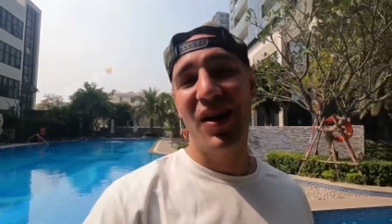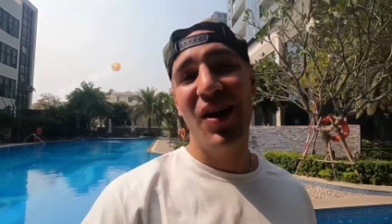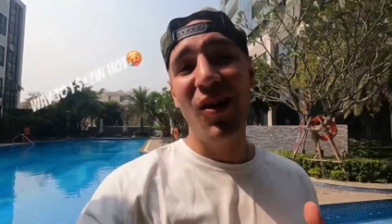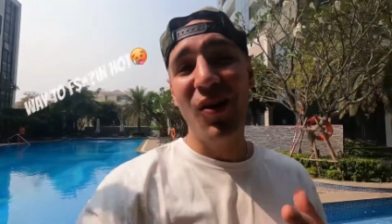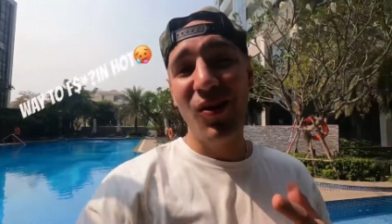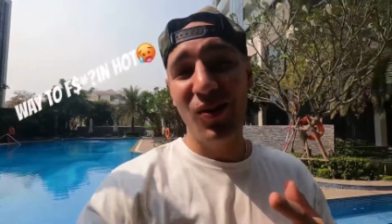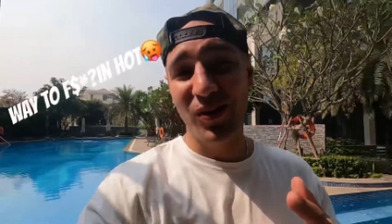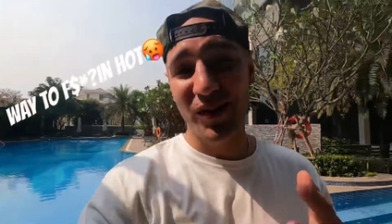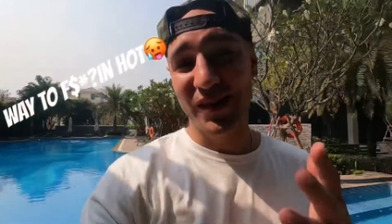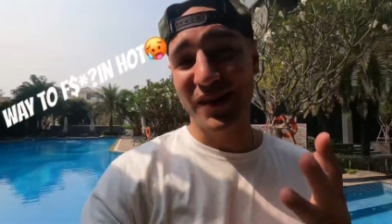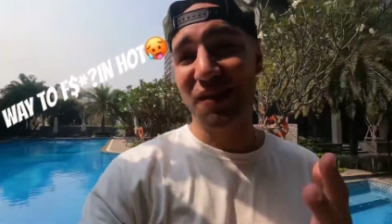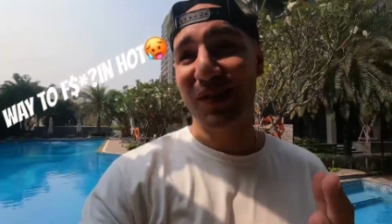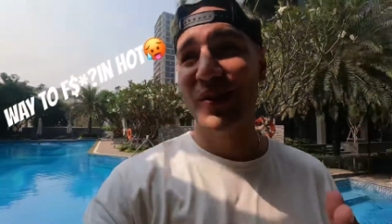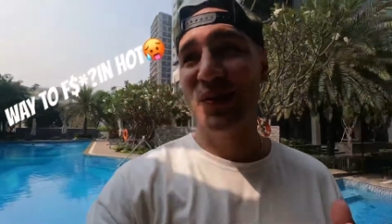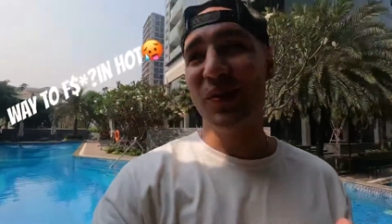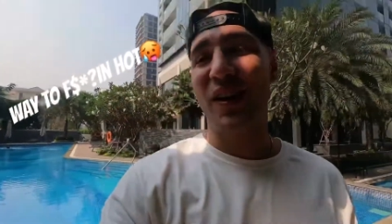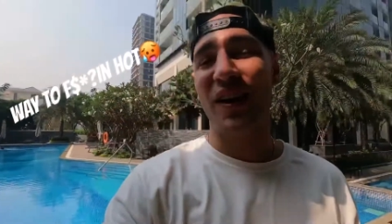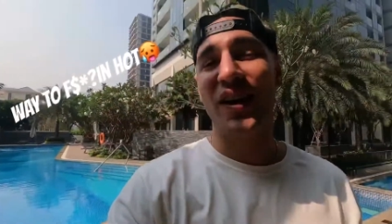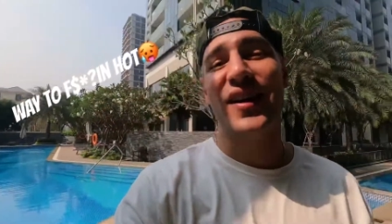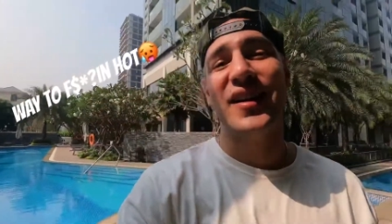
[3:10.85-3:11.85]
always
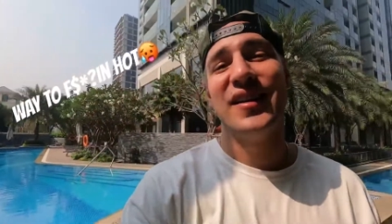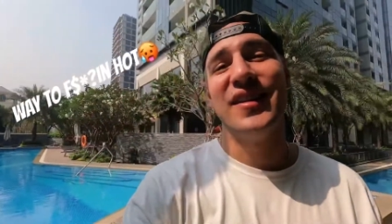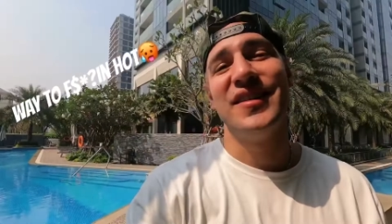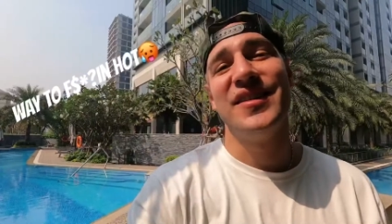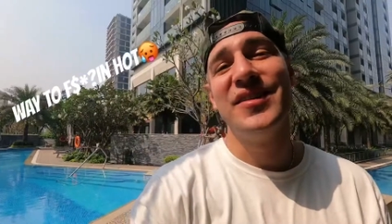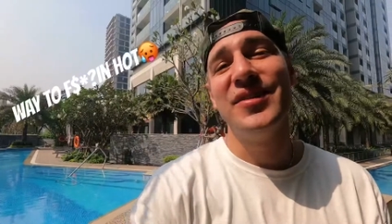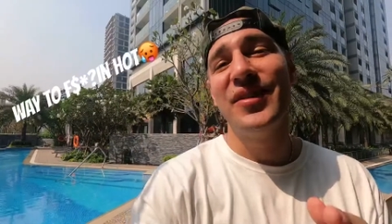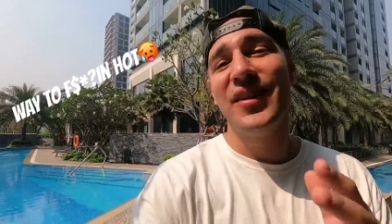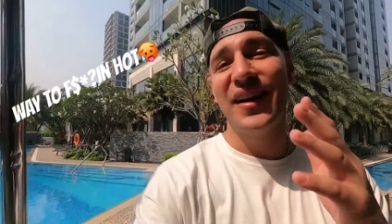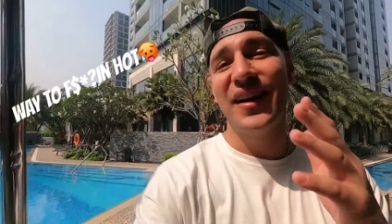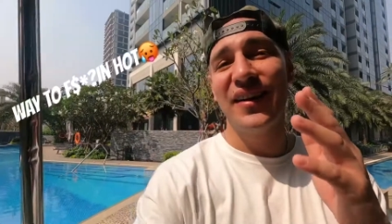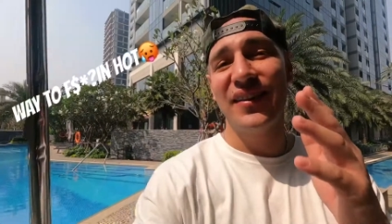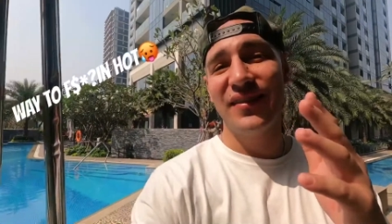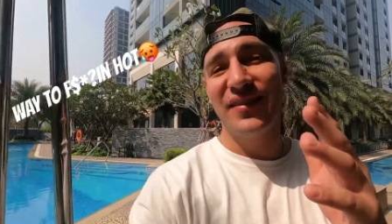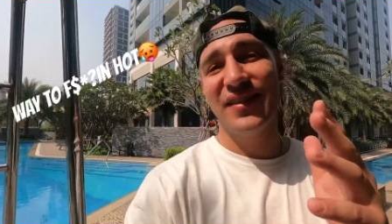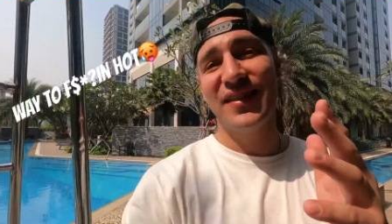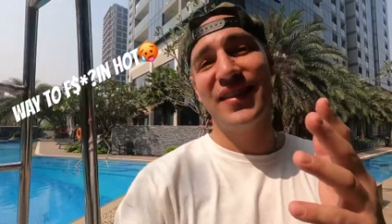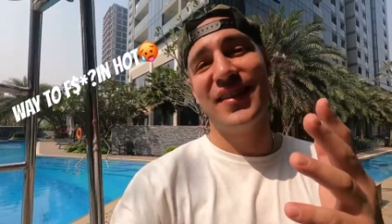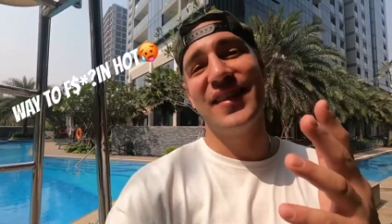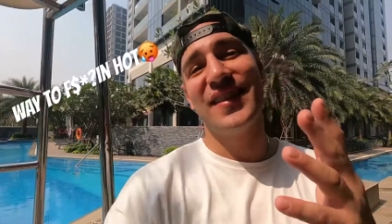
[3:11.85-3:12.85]
too hot. You have
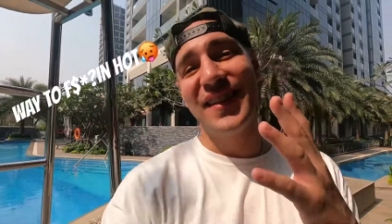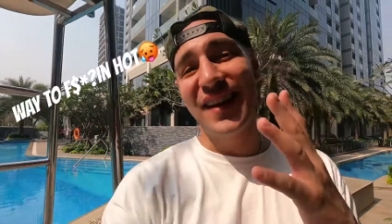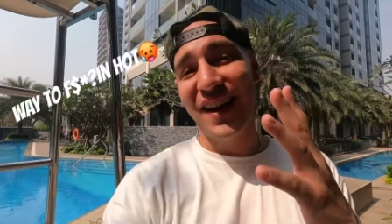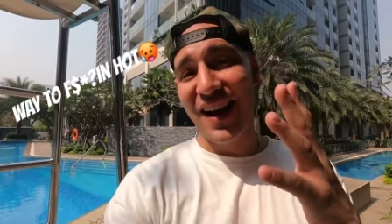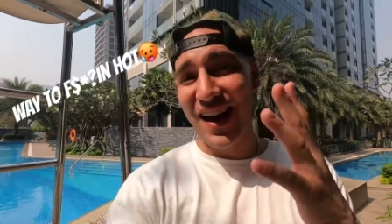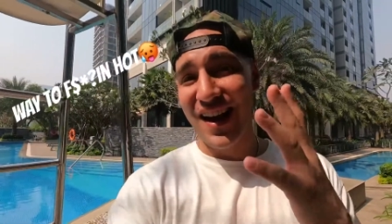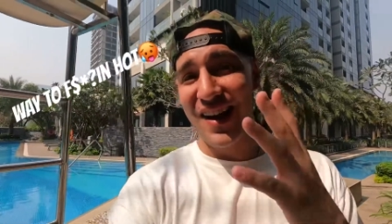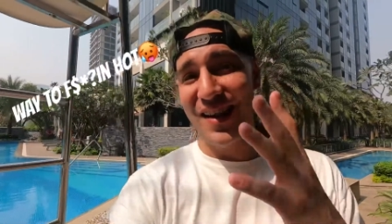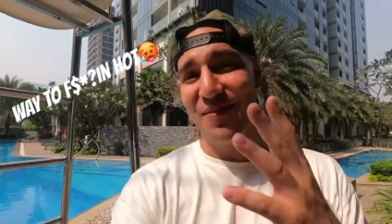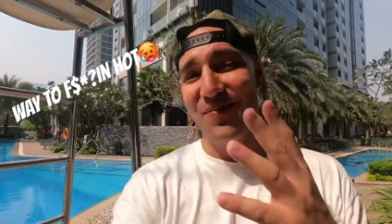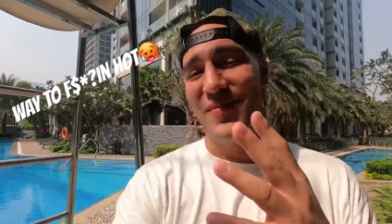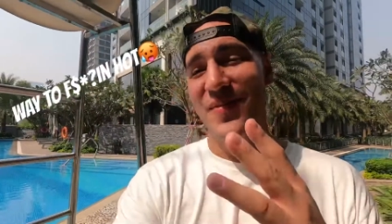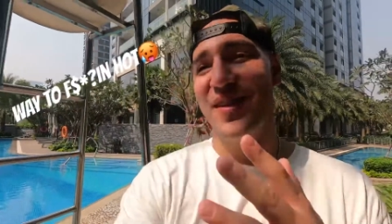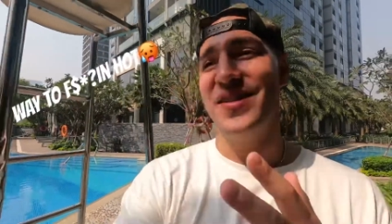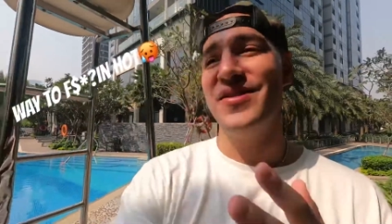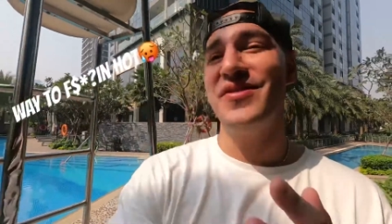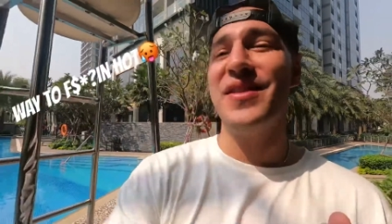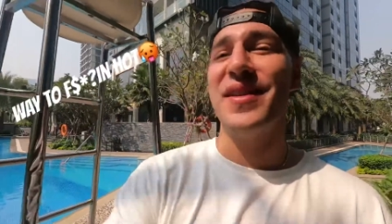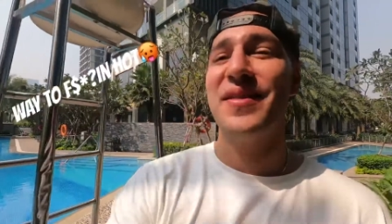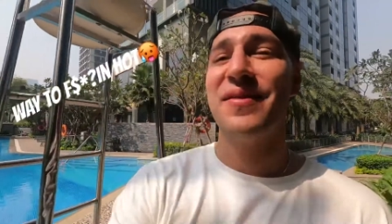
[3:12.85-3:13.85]
the time
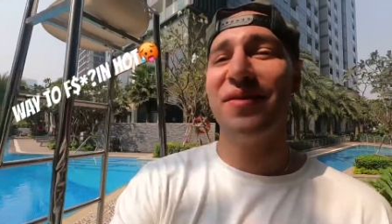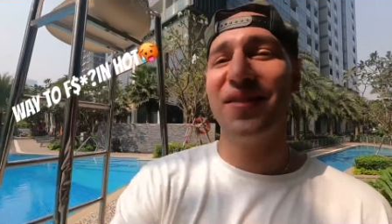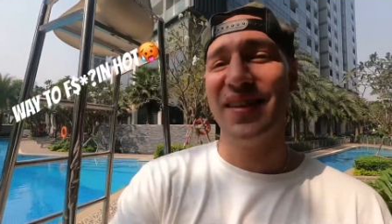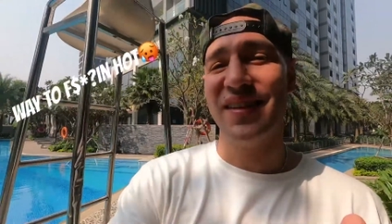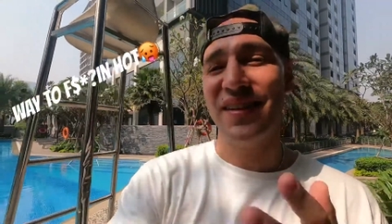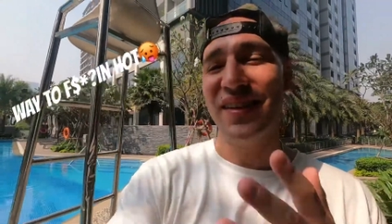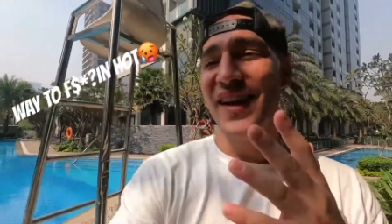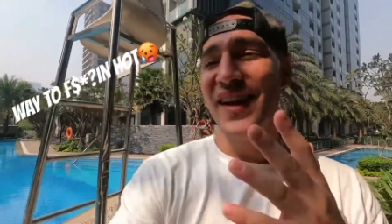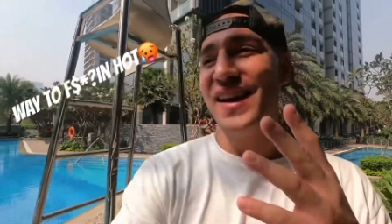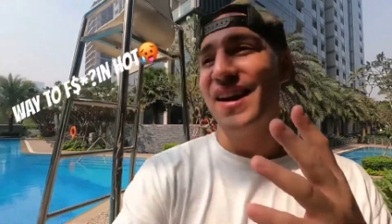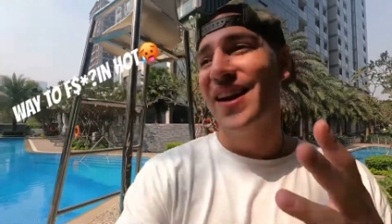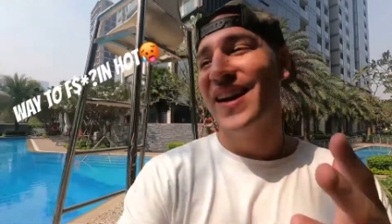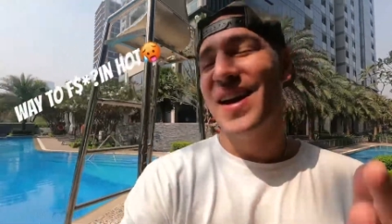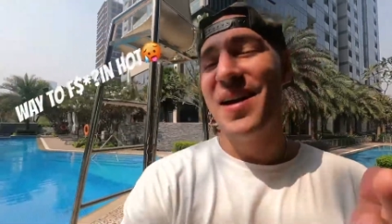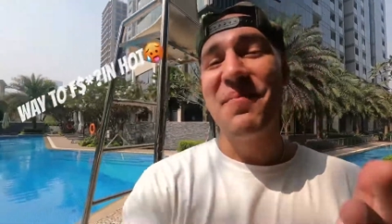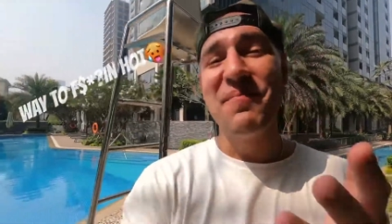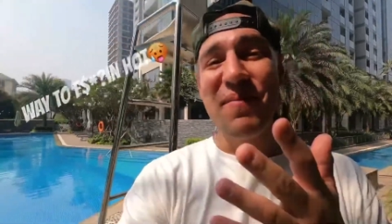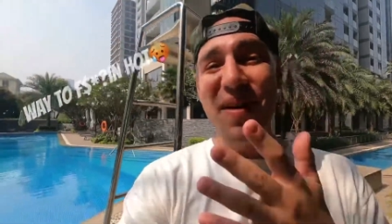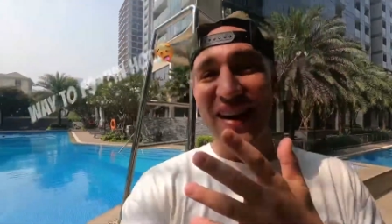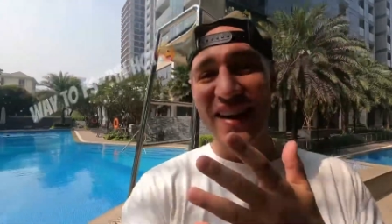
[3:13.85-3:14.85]
and you have the
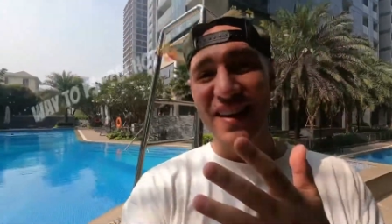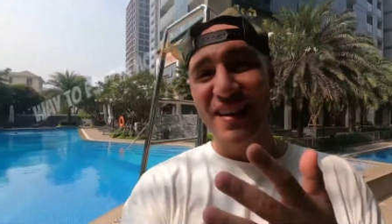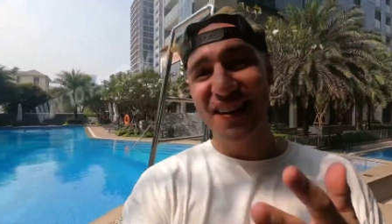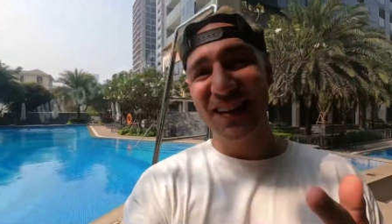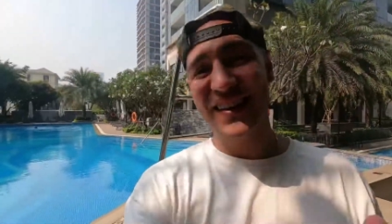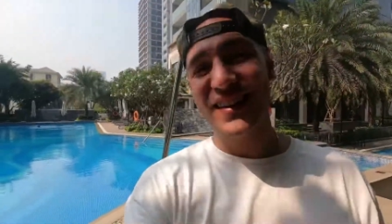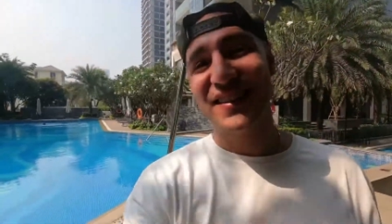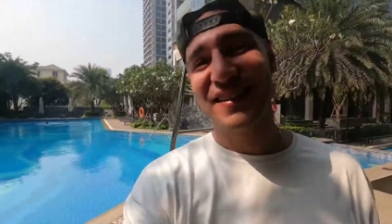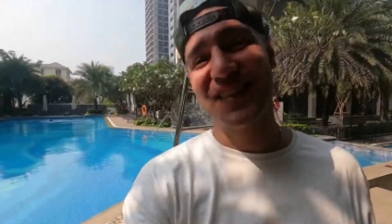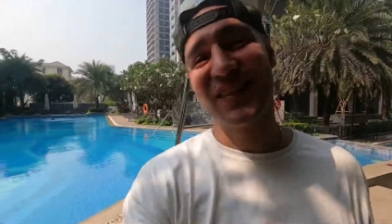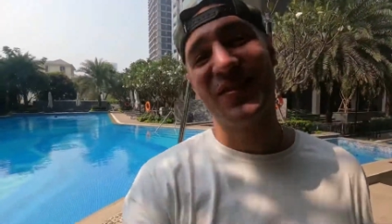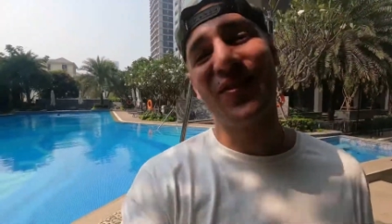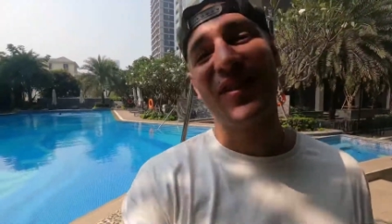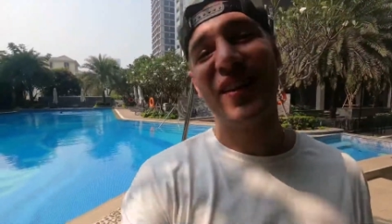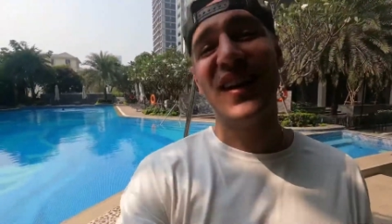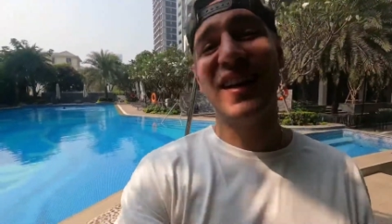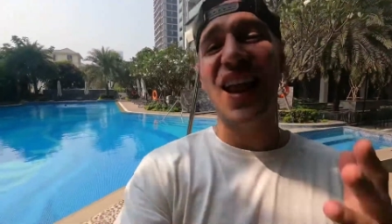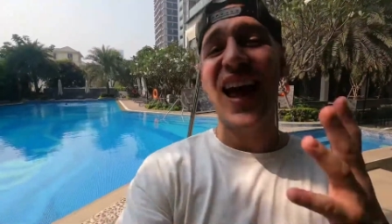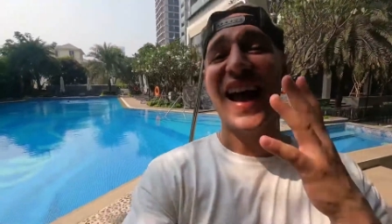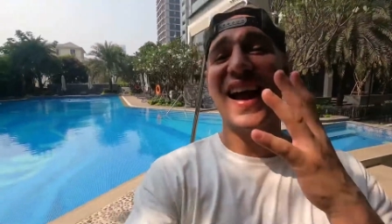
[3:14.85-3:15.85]
amenities to
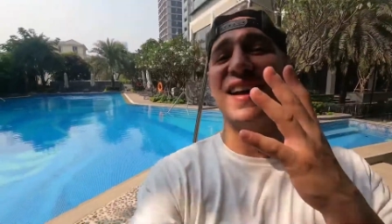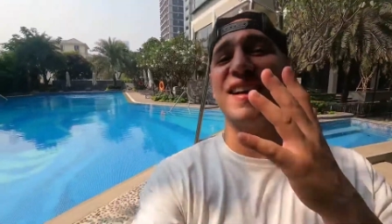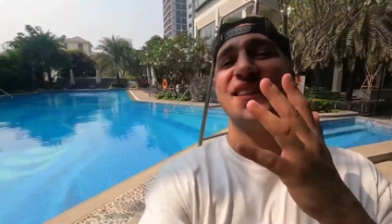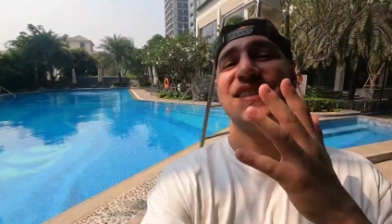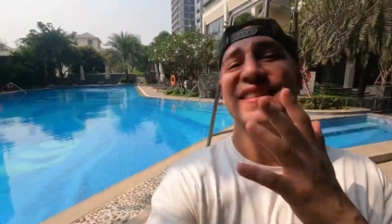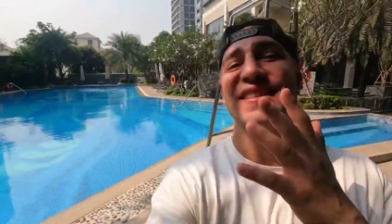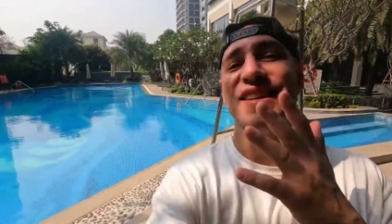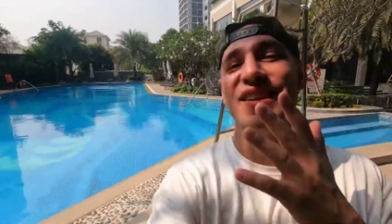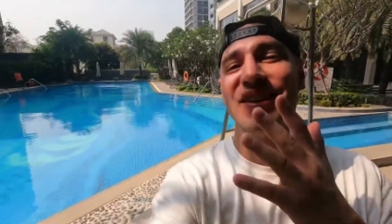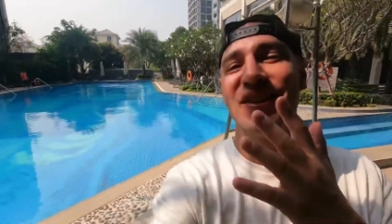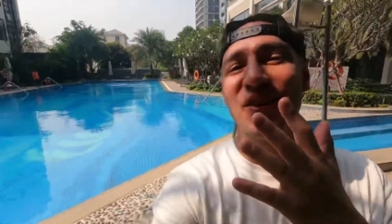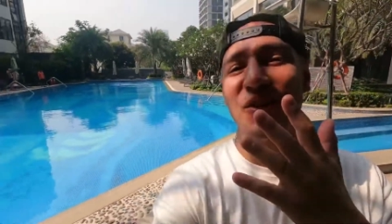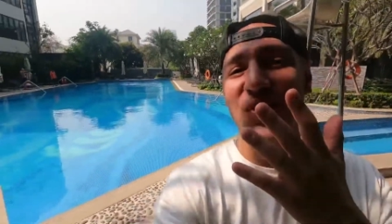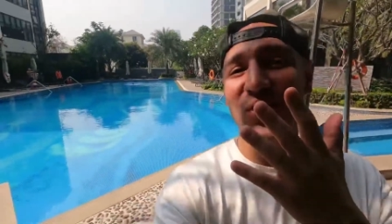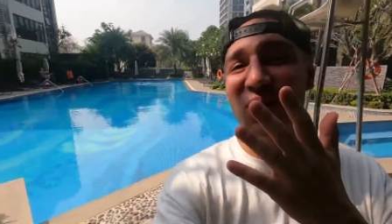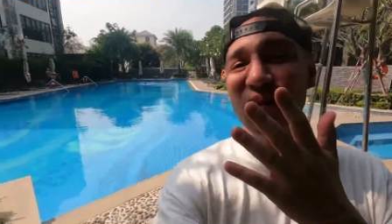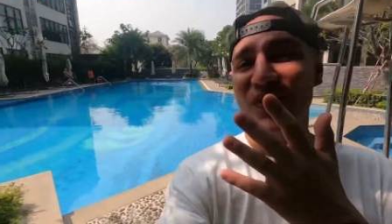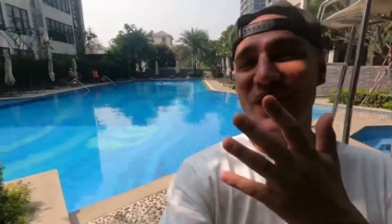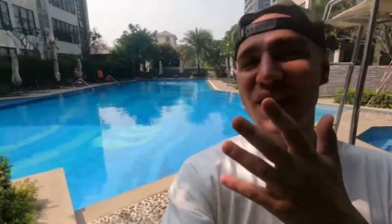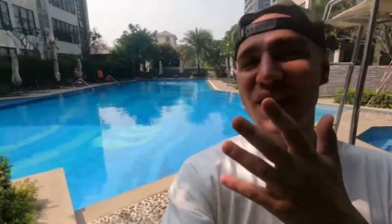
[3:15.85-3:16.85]
relax and cool.